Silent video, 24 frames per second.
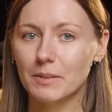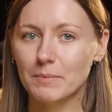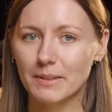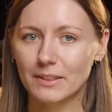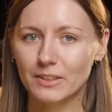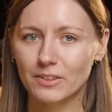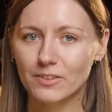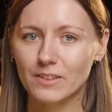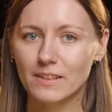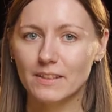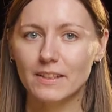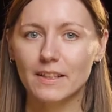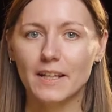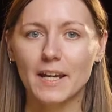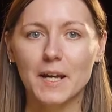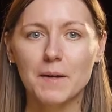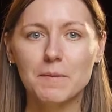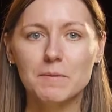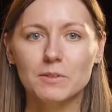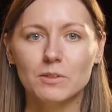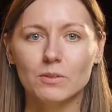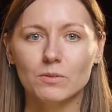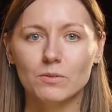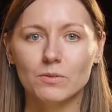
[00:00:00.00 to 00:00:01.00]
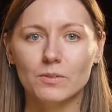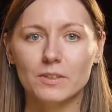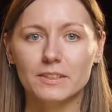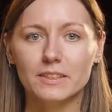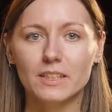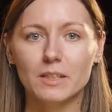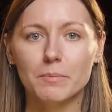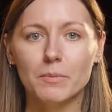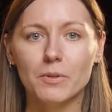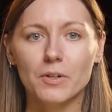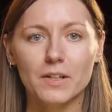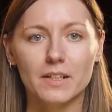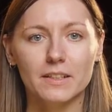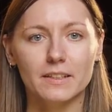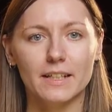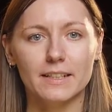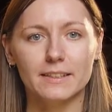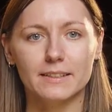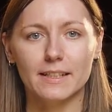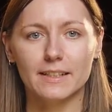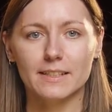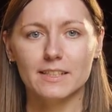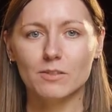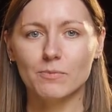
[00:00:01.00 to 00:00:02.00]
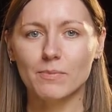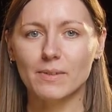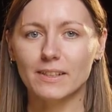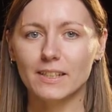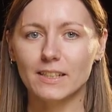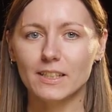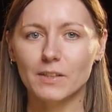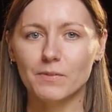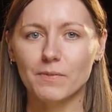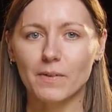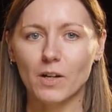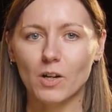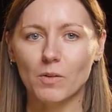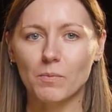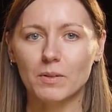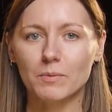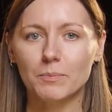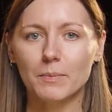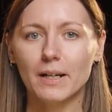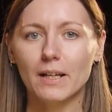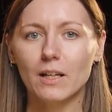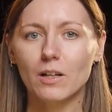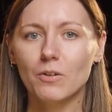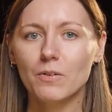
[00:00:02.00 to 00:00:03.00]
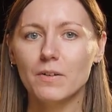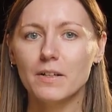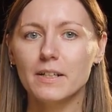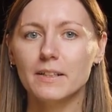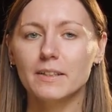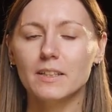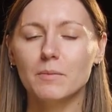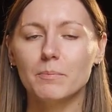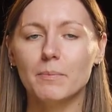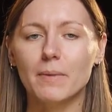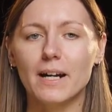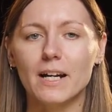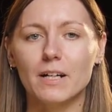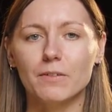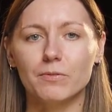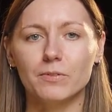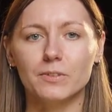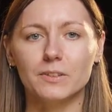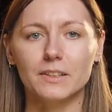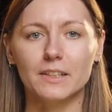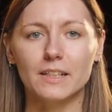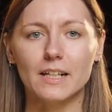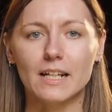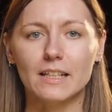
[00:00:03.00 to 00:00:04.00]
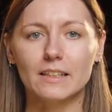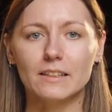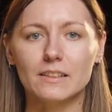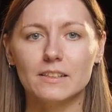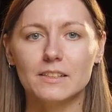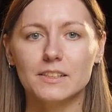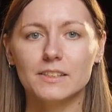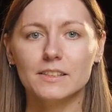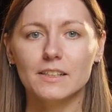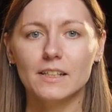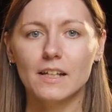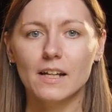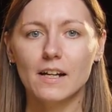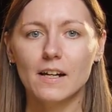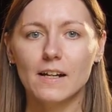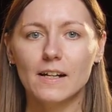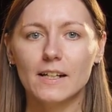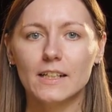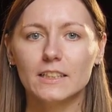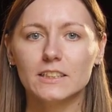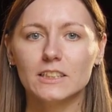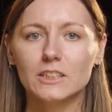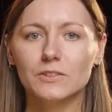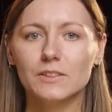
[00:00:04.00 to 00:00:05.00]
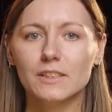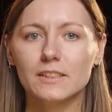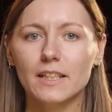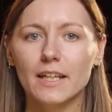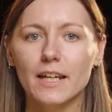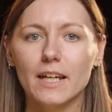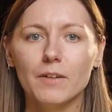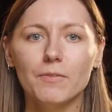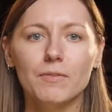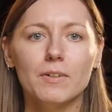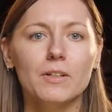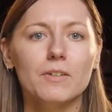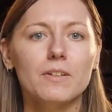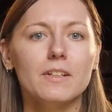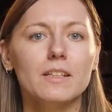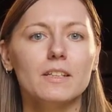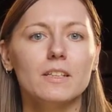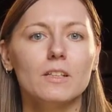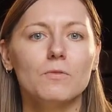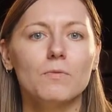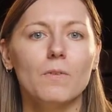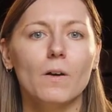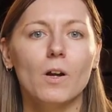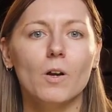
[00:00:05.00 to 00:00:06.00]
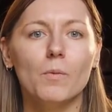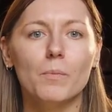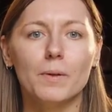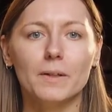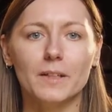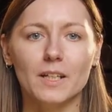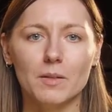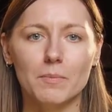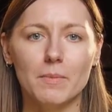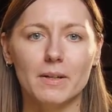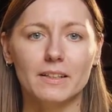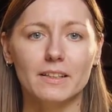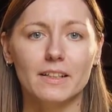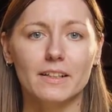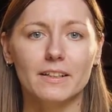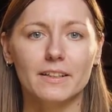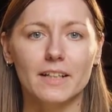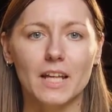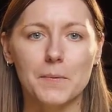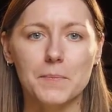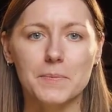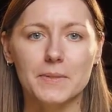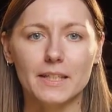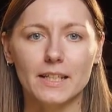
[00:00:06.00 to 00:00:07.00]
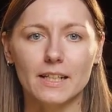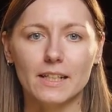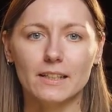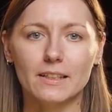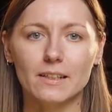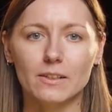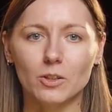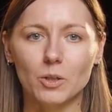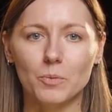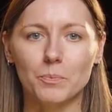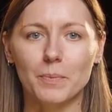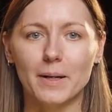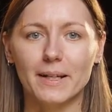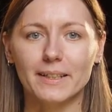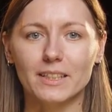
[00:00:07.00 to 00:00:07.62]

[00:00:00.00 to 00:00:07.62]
our team at Unity aims to do is democratize accessibility development by lowering the bar for creators so that every Unity developer can make their games screen reader